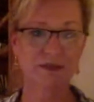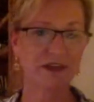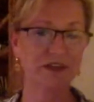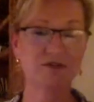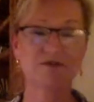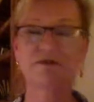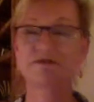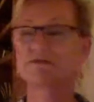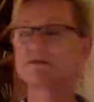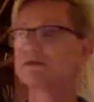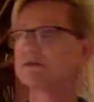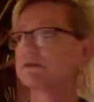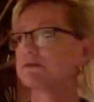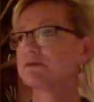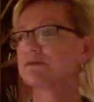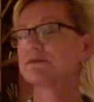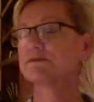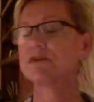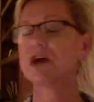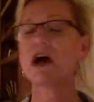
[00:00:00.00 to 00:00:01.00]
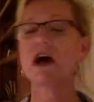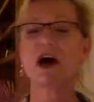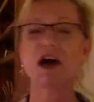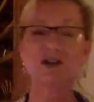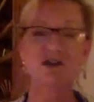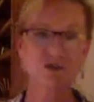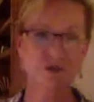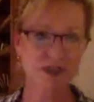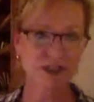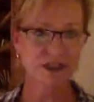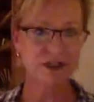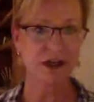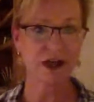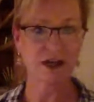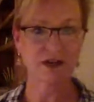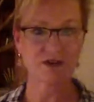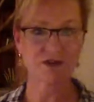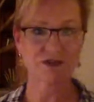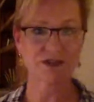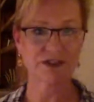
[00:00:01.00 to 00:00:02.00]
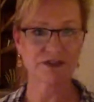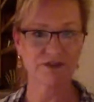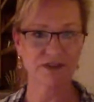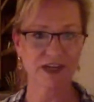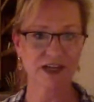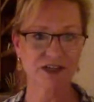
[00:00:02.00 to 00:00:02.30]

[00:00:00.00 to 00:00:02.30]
I mean, hundreds and hundreds of